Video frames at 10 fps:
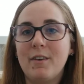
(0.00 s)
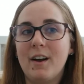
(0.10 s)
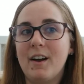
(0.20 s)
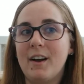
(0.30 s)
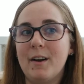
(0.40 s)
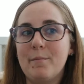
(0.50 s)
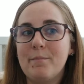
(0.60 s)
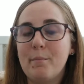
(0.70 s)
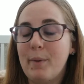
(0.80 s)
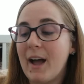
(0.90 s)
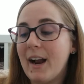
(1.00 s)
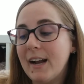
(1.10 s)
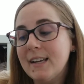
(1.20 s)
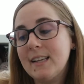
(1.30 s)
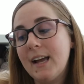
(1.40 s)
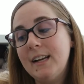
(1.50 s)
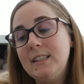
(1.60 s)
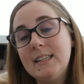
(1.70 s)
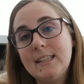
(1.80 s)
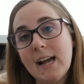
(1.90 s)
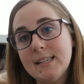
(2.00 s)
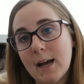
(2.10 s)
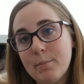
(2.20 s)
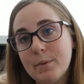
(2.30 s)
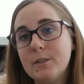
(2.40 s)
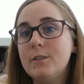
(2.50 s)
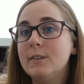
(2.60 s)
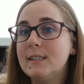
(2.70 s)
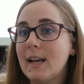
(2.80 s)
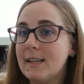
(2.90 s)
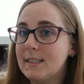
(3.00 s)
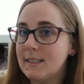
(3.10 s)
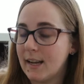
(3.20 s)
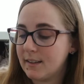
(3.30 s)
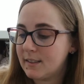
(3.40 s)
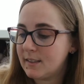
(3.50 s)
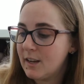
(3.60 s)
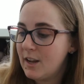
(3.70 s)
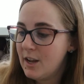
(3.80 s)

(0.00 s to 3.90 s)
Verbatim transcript: um, but I decided to size up to a size 6.